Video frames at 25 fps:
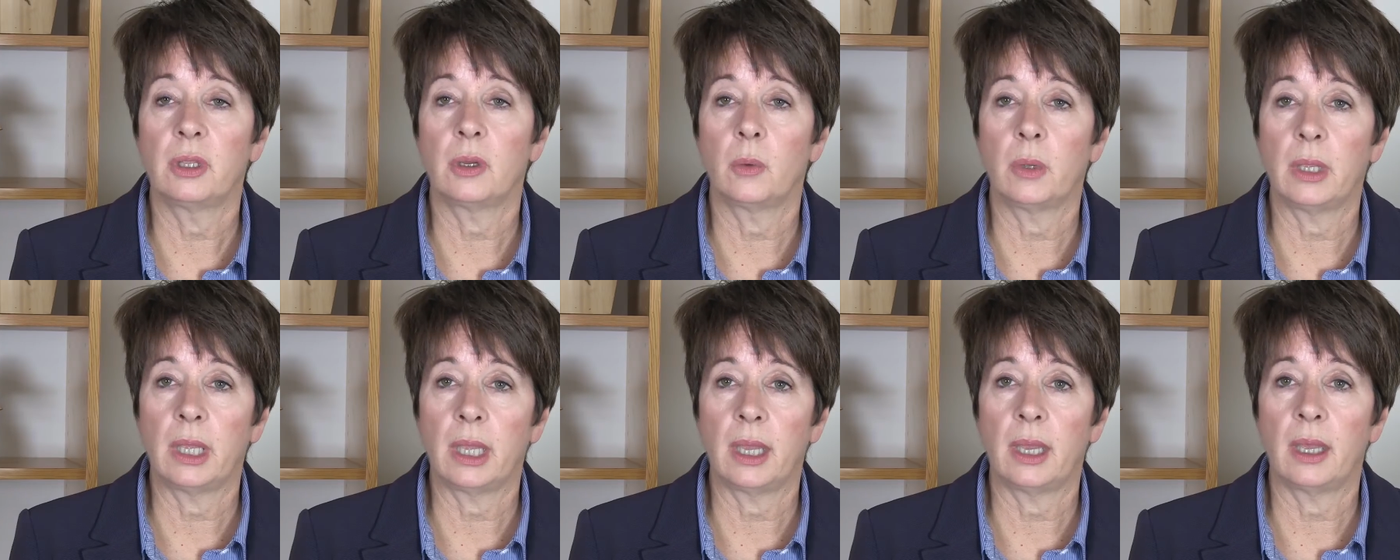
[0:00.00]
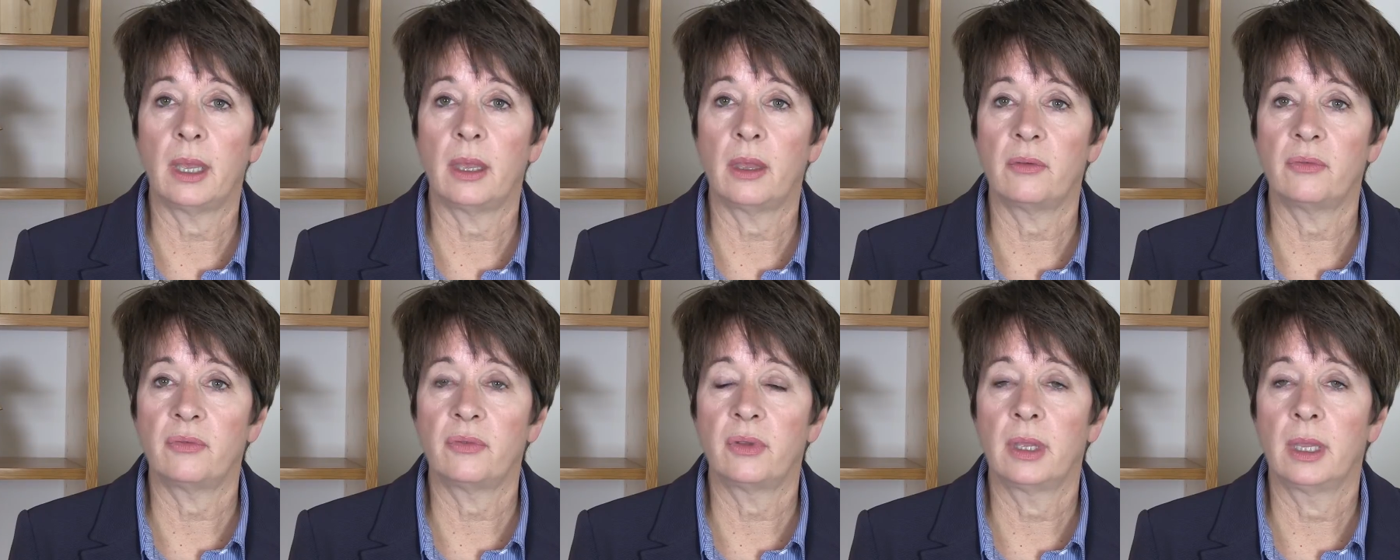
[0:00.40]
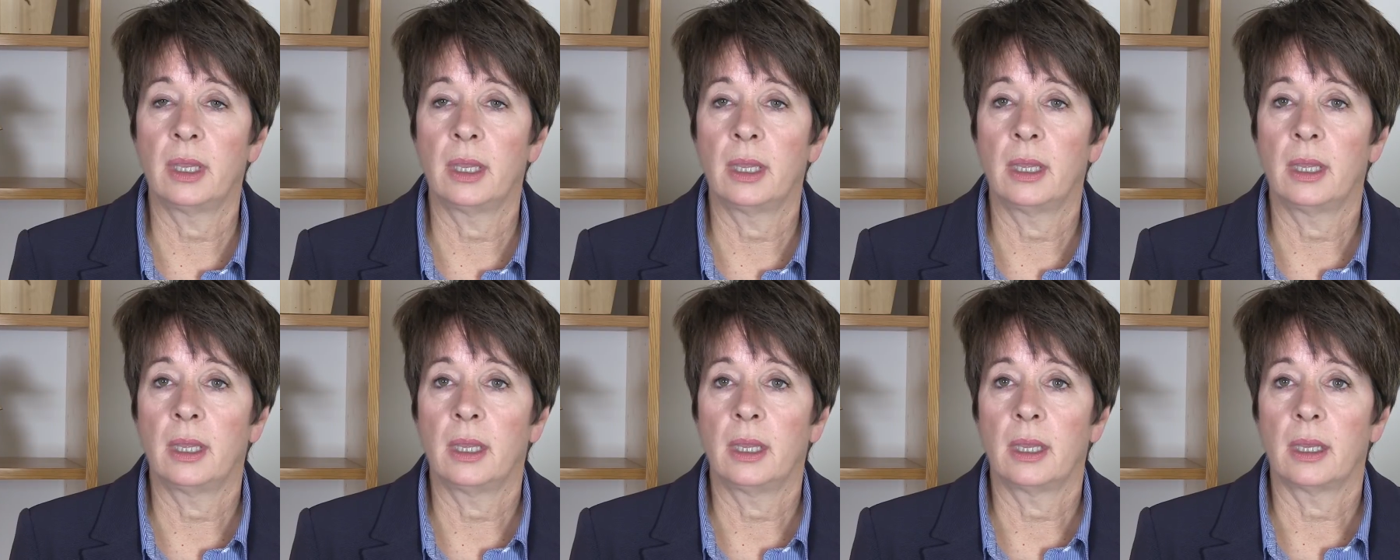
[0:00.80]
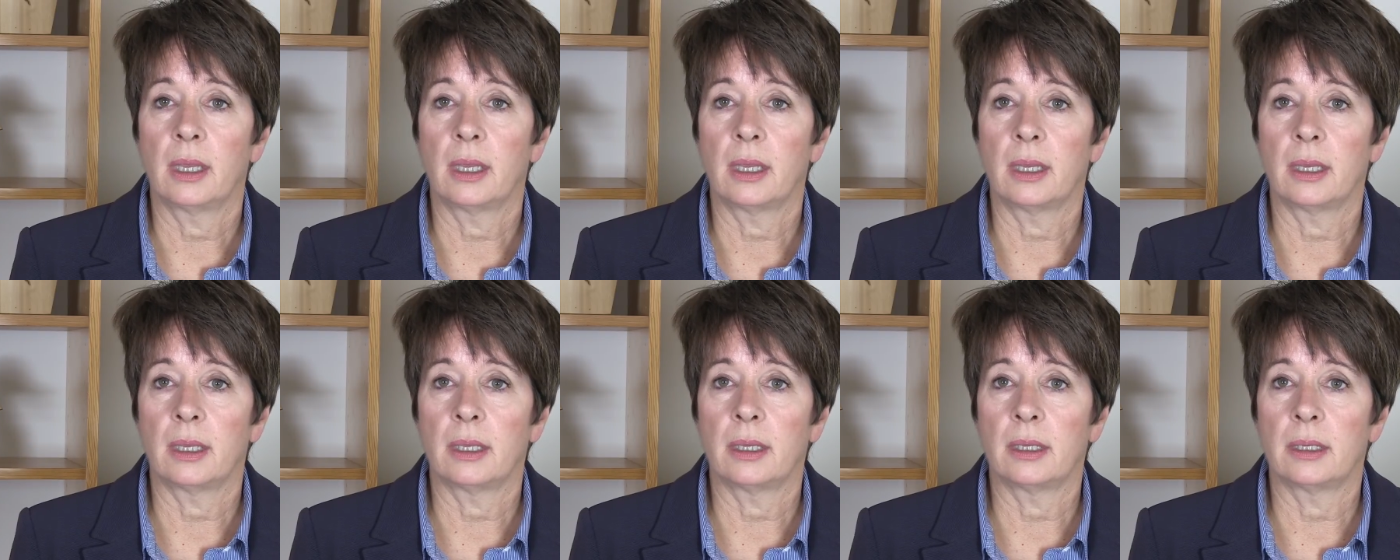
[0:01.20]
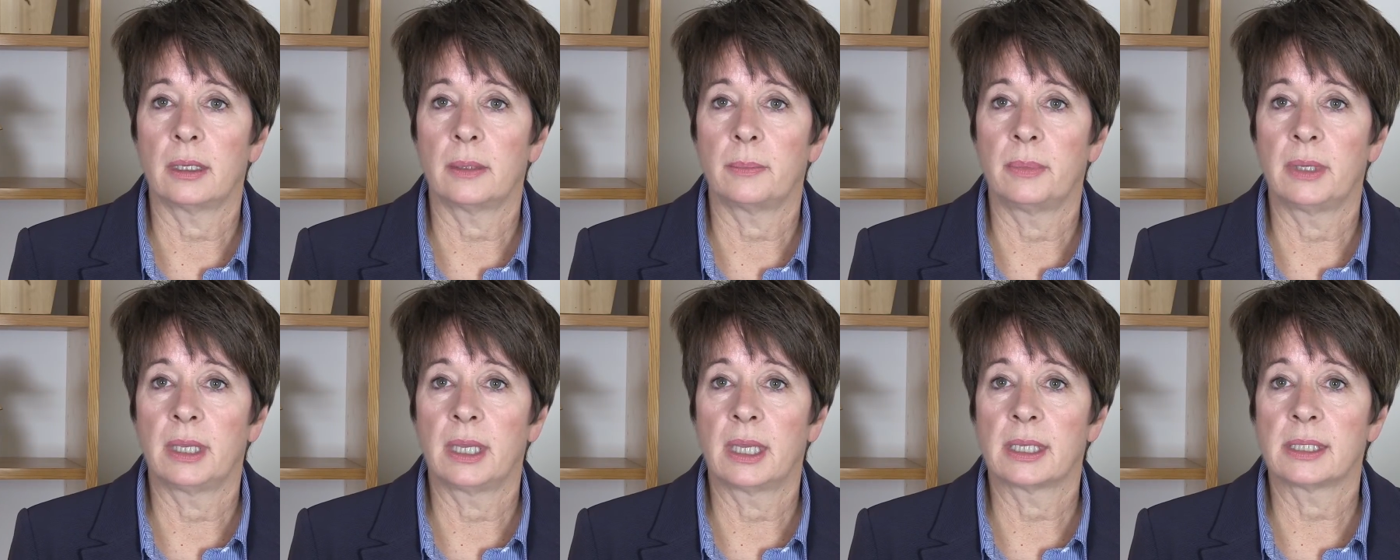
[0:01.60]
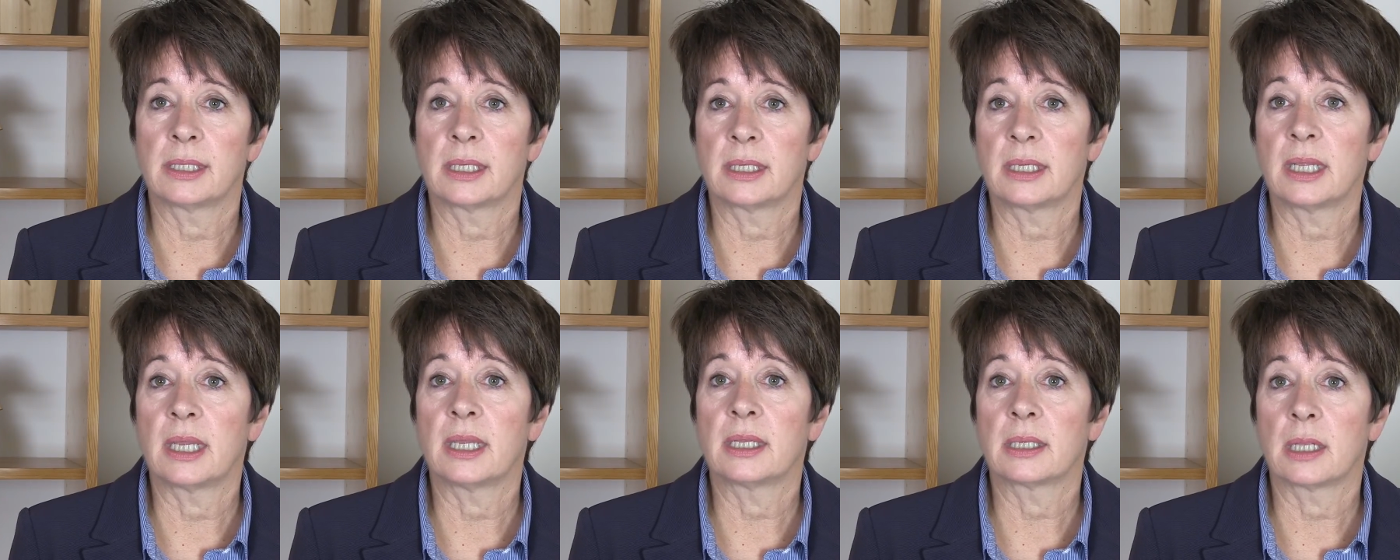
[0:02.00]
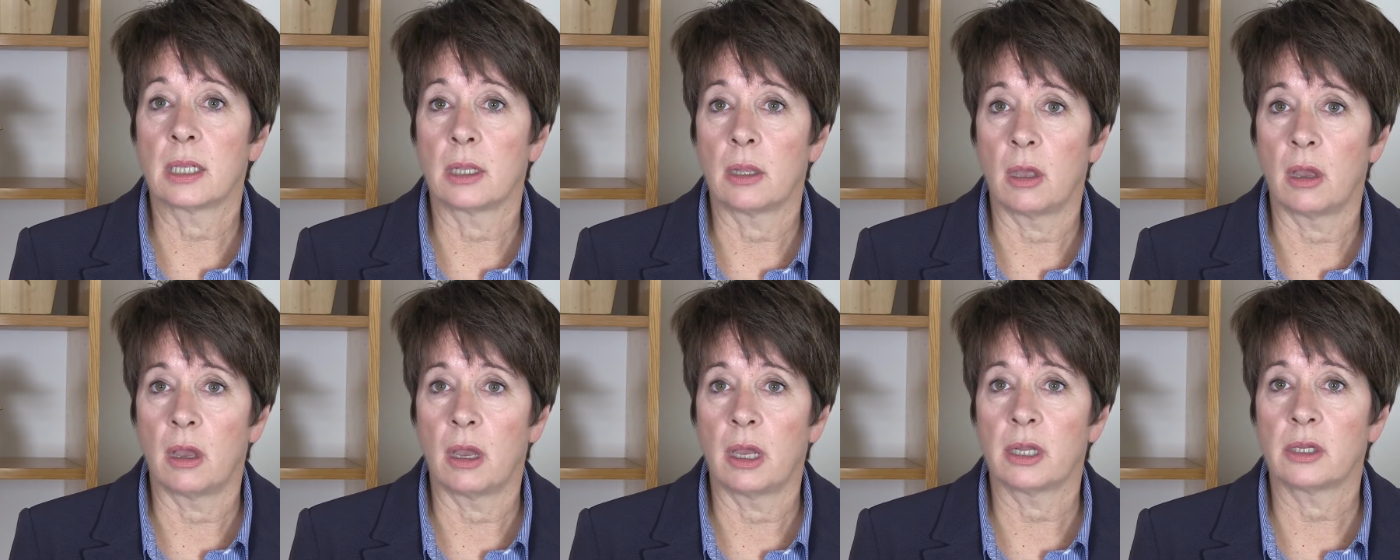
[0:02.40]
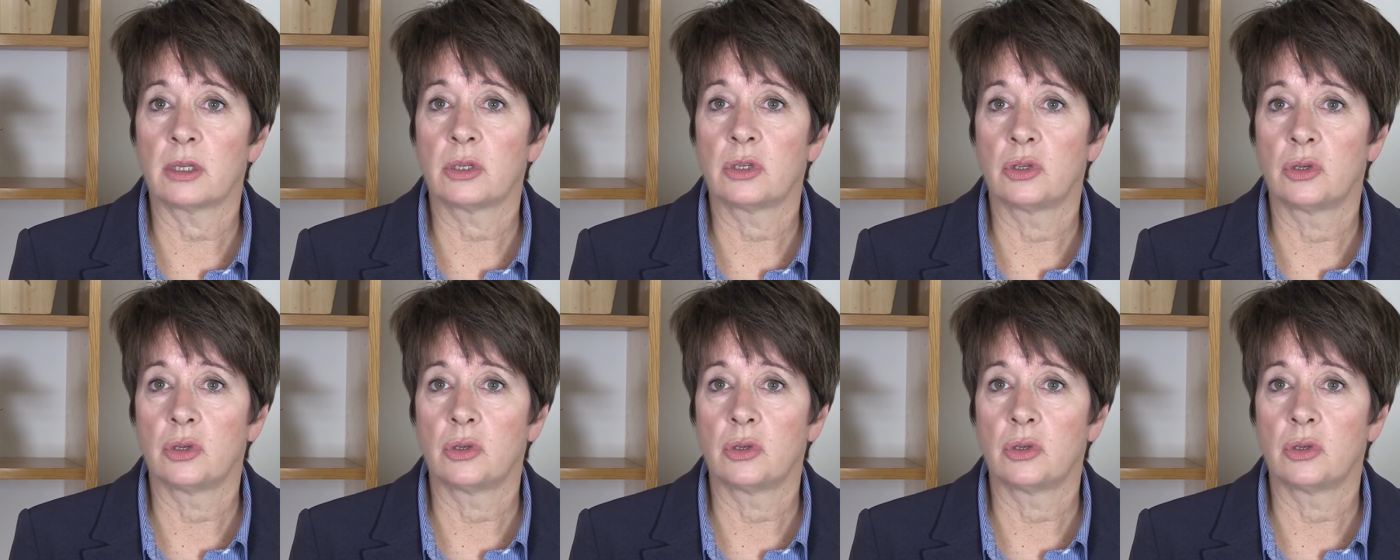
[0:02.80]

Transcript: that we have because it takes a lot